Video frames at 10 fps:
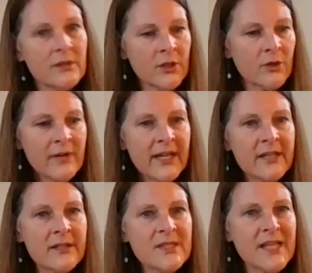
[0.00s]
you know,
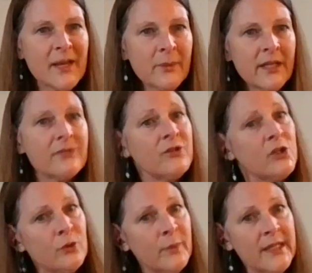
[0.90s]
random sampling of
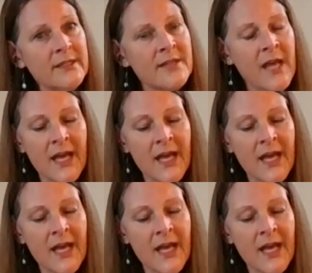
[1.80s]
humans